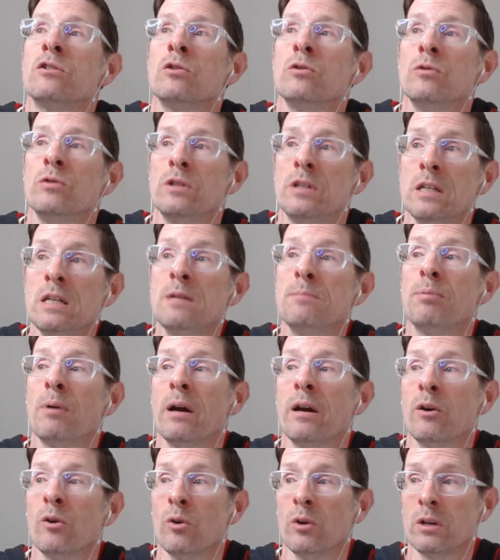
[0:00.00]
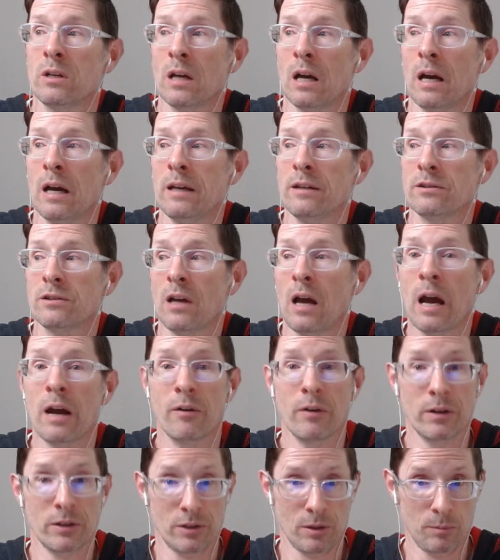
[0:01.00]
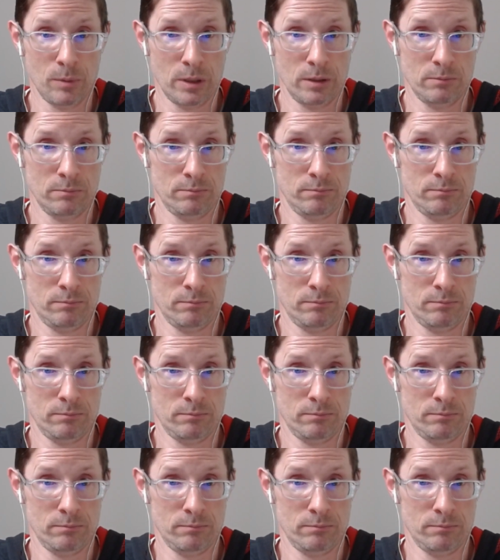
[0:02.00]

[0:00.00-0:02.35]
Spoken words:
to deprioritize hiring someone